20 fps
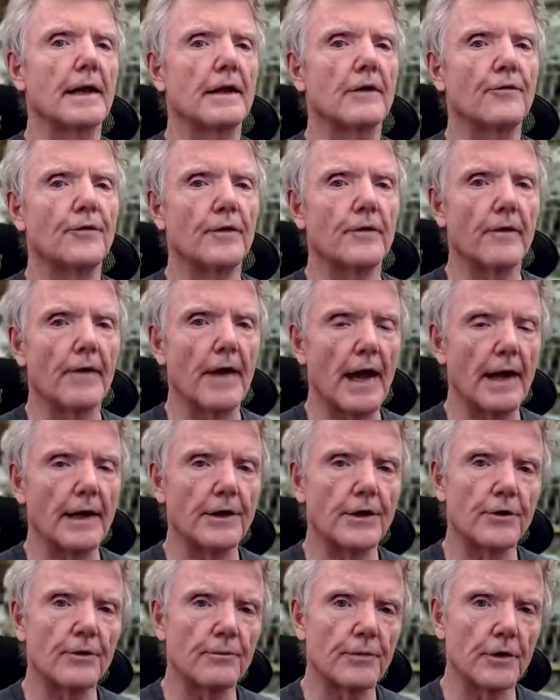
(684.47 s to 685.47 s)
If you had
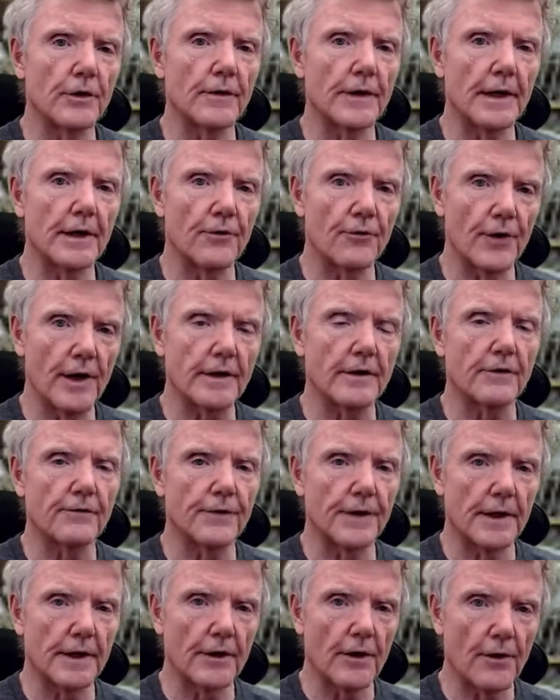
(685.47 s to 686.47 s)
your building
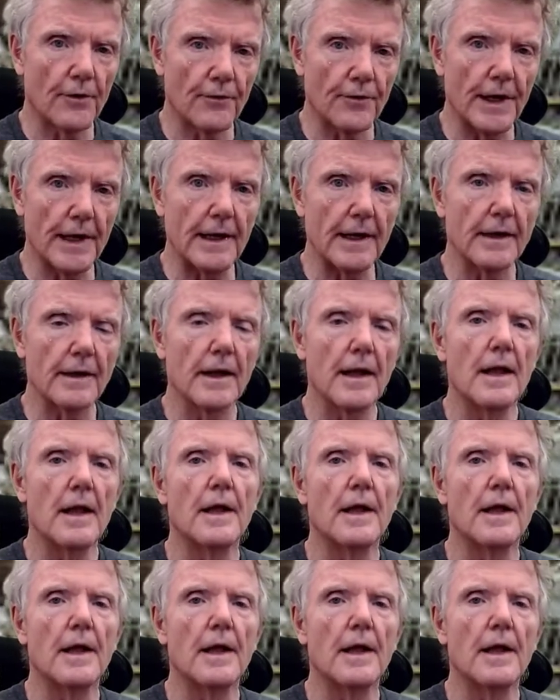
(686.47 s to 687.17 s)
retrofitted already,